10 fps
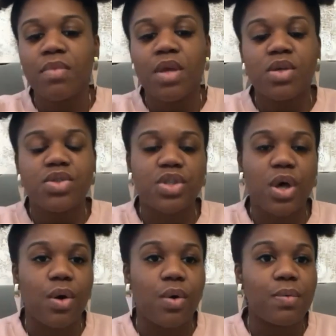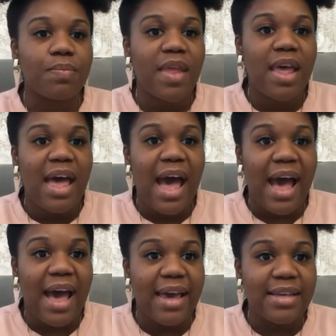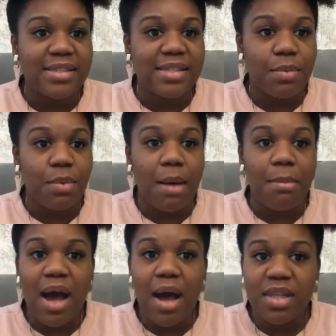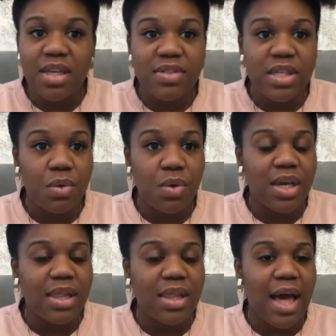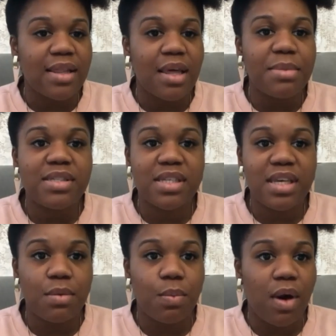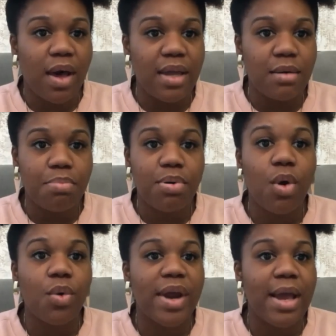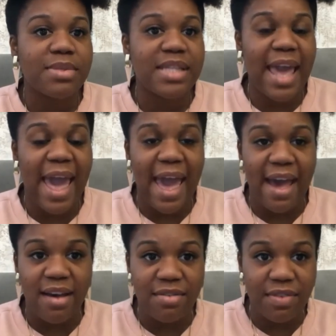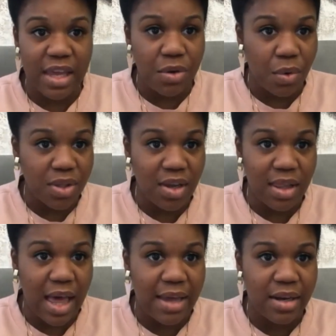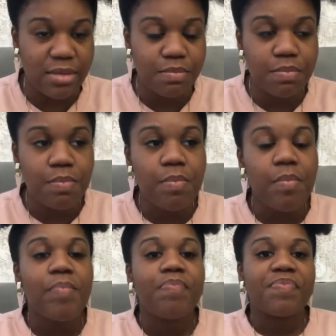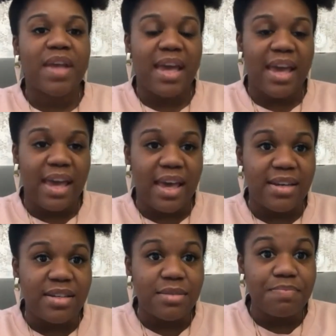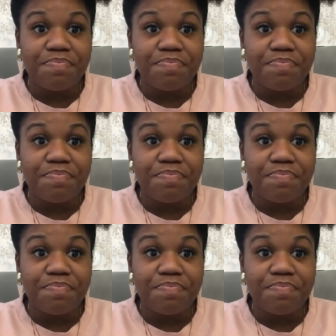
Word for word: So I said, Well, my mom lives in North Carolina. Let me see what programs they have in North Carolina and